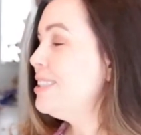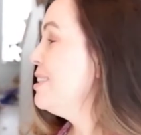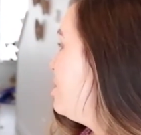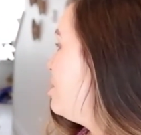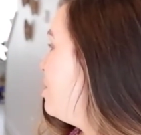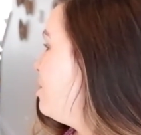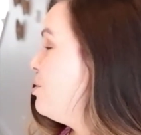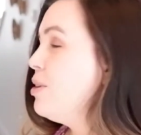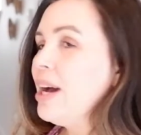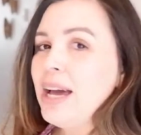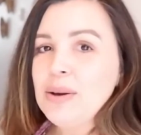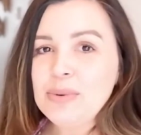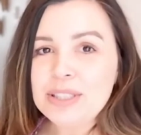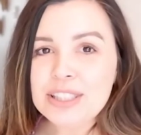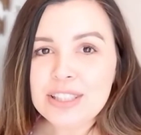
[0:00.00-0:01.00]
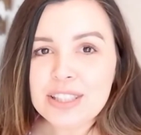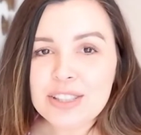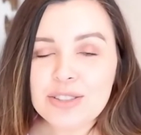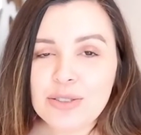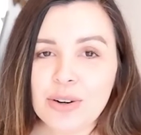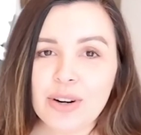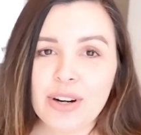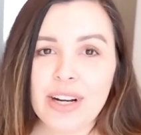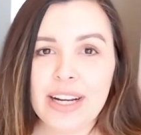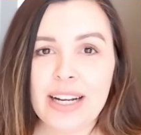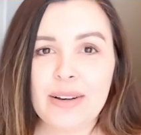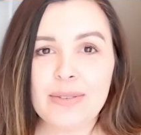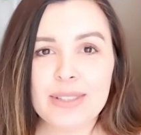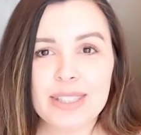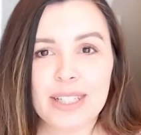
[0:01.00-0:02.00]
So I went to the store and I
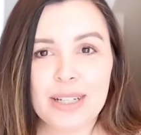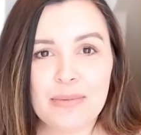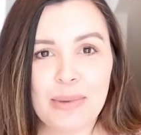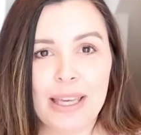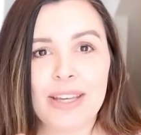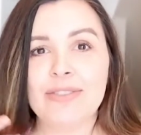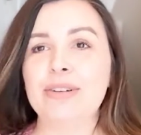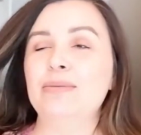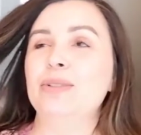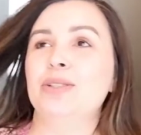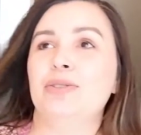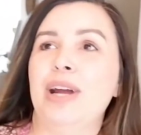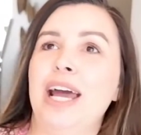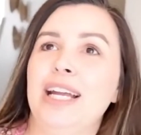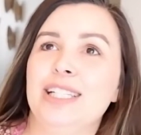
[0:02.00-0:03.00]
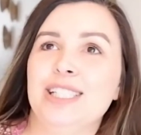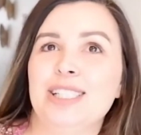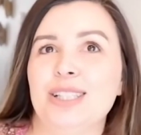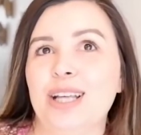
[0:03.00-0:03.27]
was gonna make it from scratch,